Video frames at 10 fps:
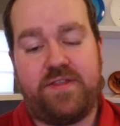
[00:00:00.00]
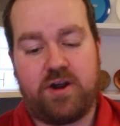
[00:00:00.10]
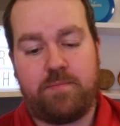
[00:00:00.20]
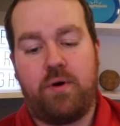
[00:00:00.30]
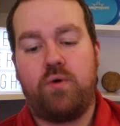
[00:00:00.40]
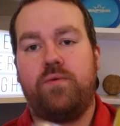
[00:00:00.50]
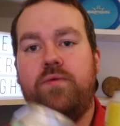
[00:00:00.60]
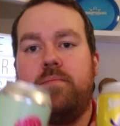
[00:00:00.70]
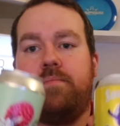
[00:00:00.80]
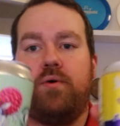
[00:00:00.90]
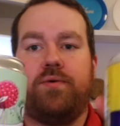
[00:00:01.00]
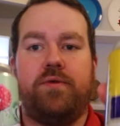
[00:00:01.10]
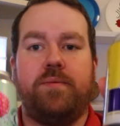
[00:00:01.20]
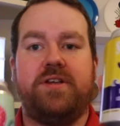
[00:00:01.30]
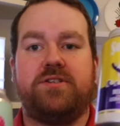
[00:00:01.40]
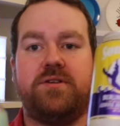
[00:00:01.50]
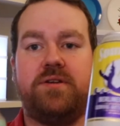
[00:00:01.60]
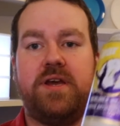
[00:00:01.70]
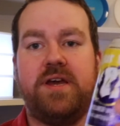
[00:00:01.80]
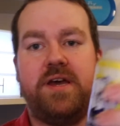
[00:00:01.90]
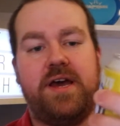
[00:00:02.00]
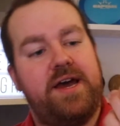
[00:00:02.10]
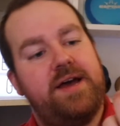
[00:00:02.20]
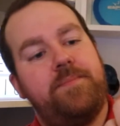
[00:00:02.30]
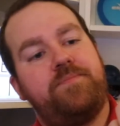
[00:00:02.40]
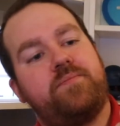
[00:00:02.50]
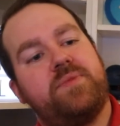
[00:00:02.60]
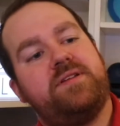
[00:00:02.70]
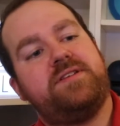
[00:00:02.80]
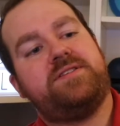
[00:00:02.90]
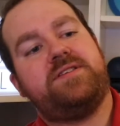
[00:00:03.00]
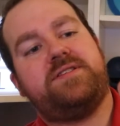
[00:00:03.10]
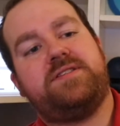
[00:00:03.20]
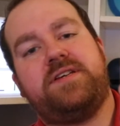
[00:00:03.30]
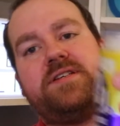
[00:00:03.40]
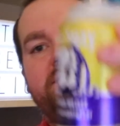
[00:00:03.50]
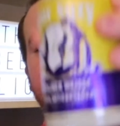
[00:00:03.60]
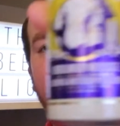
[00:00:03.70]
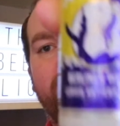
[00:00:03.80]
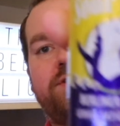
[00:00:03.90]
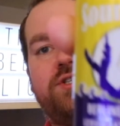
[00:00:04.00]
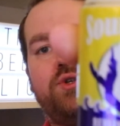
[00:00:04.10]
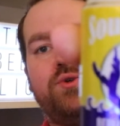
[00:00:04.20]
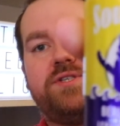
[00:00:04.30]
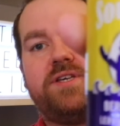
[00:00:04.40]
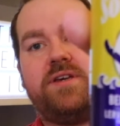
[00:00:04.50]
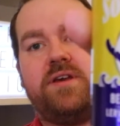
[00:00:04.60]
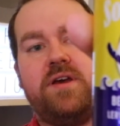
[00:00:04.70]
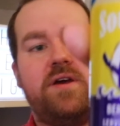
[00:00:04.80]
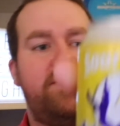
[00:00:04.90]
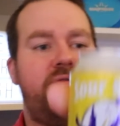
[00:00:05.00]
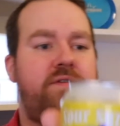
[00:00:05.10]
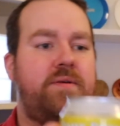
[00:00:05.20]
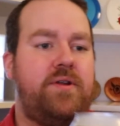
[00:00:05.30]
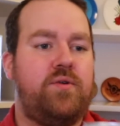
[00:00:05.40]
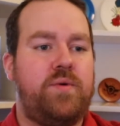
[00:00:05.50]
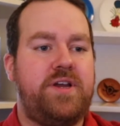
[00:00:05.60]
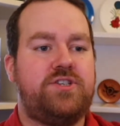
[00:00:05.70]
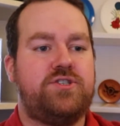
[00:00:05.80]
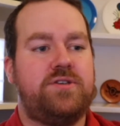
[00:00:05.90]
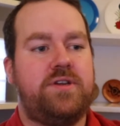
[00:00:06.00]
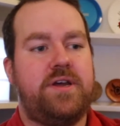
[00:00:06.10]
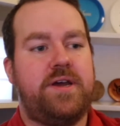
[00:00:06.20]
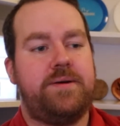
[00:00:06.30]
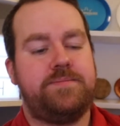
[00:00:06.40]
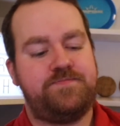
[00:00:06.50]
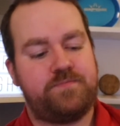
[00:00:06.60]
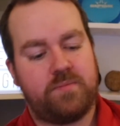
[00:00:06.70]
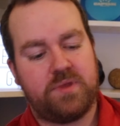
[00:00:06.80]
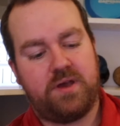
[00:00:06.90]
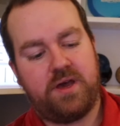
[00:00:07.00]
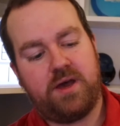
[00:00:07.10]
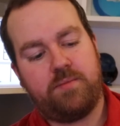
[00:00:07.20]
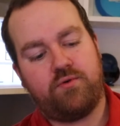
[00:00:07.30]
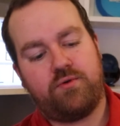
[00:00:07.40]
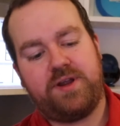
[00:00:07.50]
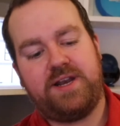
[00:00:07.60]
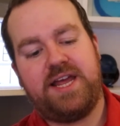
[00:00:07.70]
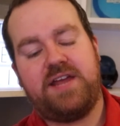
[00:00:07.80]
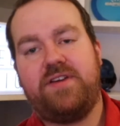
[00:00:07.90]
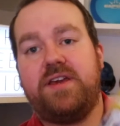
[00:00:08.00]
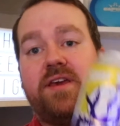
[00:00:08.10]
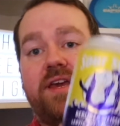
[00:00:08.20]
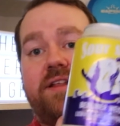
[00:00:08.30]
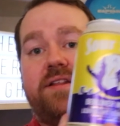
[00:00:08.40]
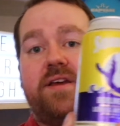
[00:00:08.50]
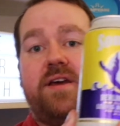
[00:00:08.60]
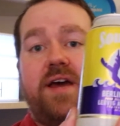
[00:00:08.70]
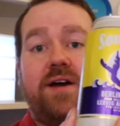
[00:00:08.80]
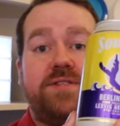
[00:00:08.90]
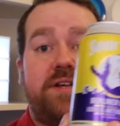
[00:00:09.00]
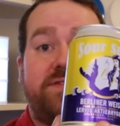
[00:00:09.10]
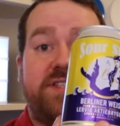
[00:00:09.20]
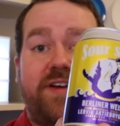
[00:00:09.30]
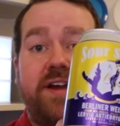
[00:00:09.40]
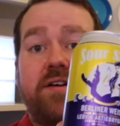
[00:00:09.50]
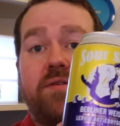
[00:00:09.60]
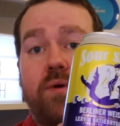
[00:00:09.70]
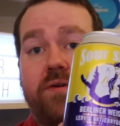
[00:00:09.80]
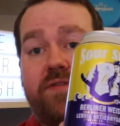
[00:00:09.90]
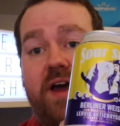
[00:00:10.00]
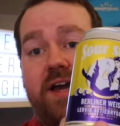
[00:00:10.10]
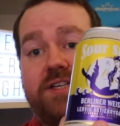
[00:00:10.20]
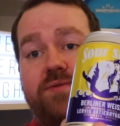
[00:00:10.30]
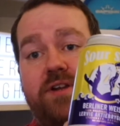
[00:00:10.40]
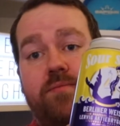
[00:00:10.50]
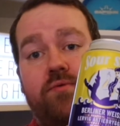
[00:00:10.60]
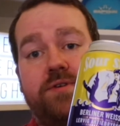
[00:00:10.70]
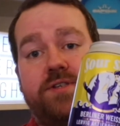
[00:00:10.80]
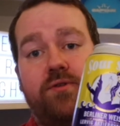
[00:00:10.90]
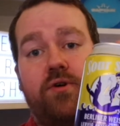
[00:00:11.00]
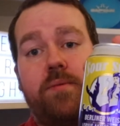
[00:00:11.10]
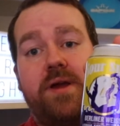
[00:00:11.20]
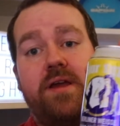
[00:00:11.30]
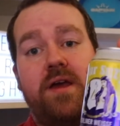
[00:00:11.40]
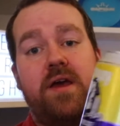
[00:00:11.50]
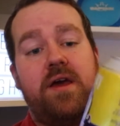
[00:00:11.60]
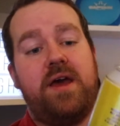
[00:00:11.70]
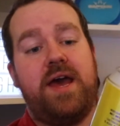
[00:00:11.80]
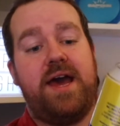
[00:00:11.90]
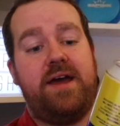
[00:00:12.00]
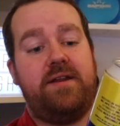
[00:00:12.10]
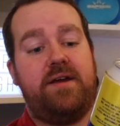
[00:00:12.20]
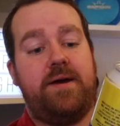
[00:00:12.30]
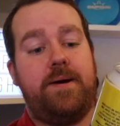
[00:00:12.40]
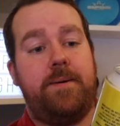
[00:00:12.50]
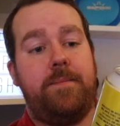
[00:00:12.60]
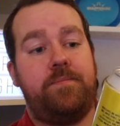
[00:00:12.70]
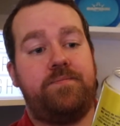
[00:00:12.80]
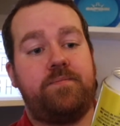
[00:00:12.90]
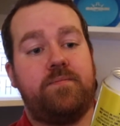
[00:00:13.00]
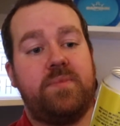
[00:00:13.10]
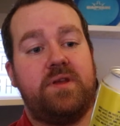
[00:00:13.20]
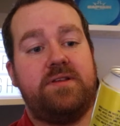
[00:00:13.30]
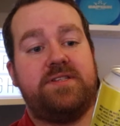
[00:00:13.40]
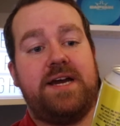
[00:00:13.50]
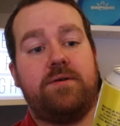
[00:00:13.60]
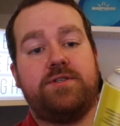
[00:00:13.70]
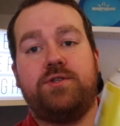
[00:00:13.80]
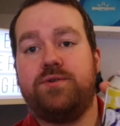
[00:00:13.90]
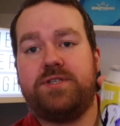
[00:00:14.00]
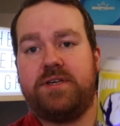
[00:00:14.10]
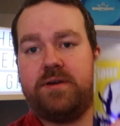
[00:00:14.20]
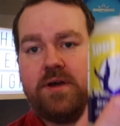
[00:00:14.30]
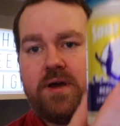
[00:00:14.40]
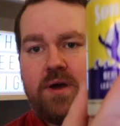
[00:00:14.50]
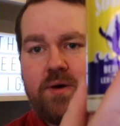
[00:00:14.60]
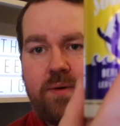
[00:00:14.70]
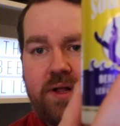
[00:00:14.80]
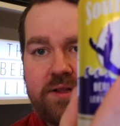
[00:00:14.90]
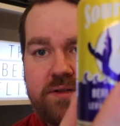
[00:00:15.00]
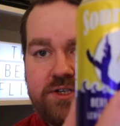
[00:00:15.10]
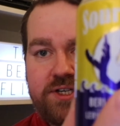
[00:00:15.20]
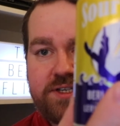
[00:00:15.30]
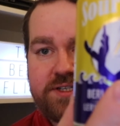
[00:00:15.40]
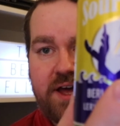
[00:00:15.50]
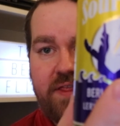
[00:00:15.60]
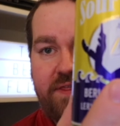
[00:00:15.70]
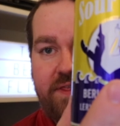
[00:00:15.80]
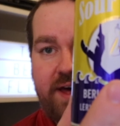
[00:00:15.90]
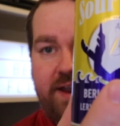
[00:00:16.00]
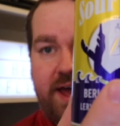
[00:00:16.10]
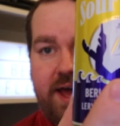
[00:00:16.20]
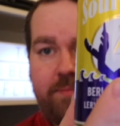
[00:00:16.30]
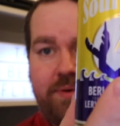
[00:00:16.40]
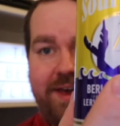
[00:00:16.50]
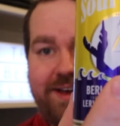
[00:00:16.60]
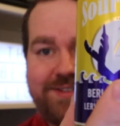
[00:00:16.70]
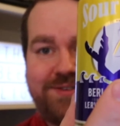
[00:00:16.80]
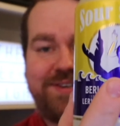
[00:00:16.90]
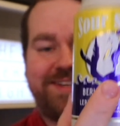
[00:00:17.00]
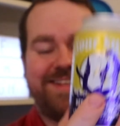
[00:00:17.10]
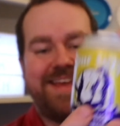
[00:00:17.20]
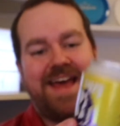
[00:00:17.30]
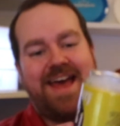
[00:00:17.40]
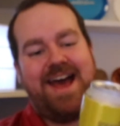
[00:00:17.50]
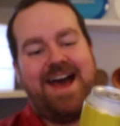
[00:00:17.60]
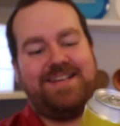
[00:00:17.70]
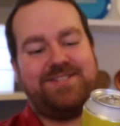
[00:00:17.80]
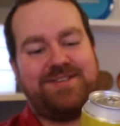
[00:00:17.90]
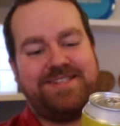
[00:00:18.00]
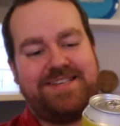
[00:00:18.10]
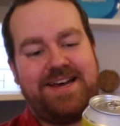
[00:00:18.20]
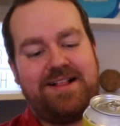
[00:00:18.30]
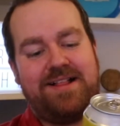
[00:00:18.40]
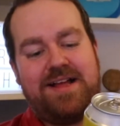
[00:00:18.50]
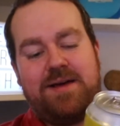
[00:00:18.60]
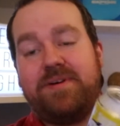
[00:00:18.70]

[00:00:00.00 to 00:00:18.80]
They're both Norwegian. This is Sour Susie from the Norwegian brewery Lervig in outside of Stavanger, one of the highest rated breweries in Norway. And the Sour Susie, well, she's not that happy as you can tell.